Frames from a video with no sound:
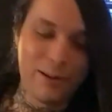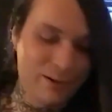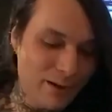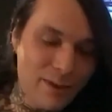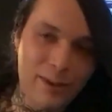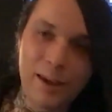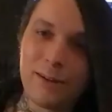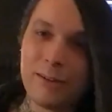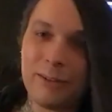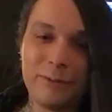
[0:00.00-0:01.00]
well, thank
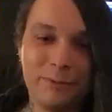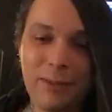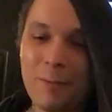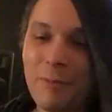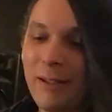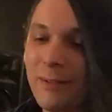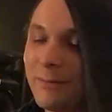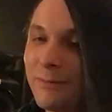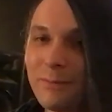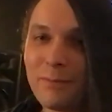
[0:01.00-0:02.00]
you. I mean,
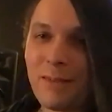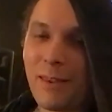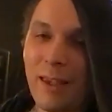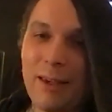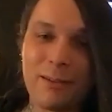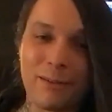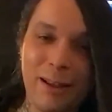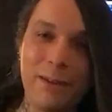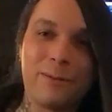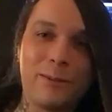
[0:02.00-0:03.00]
thank you
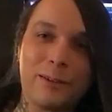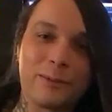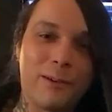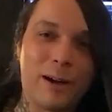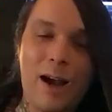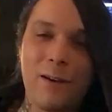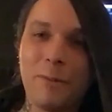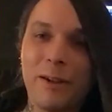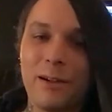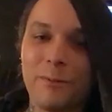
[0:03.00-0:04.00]
really for having
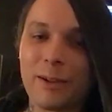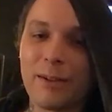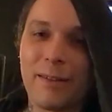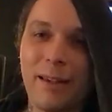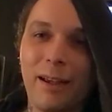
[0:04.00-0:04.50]
me here, because